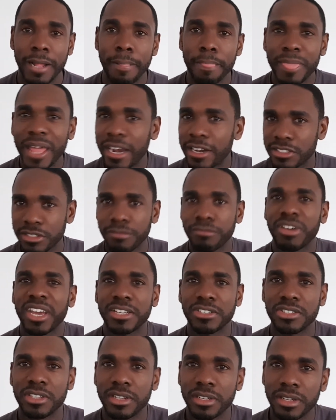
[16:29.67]
That is
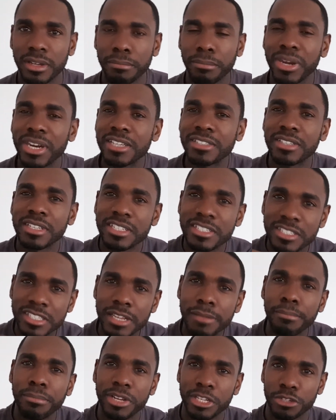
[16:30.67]
investing, but it's the
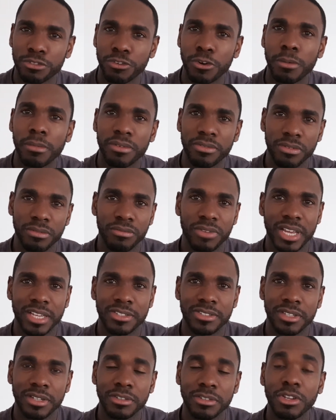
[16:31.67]
simplest form of investing.